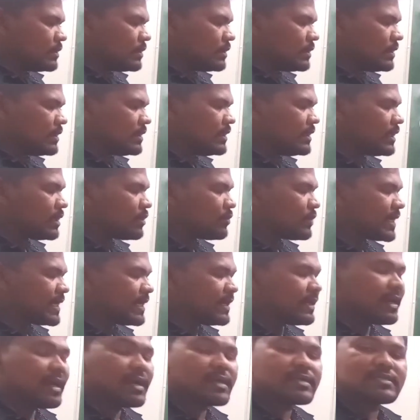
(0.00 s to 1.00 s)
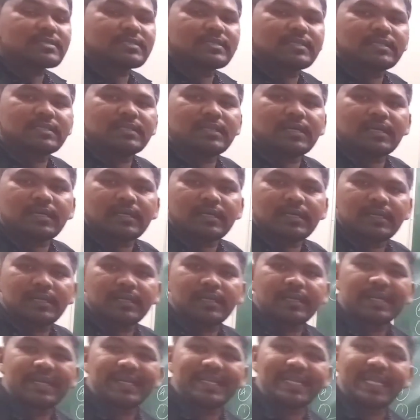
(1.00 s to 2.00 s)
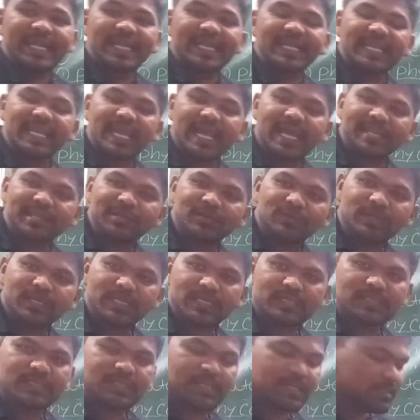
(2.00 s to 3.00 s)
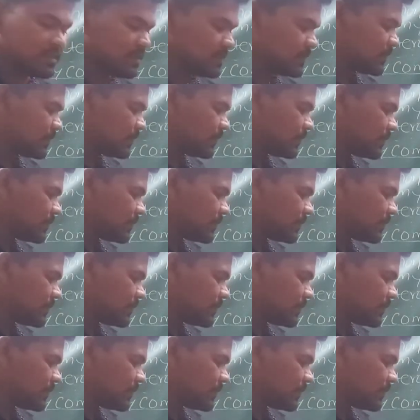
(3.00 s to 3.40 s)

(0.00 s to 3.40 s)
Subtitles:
Here we cannot see the dikaryotic stage.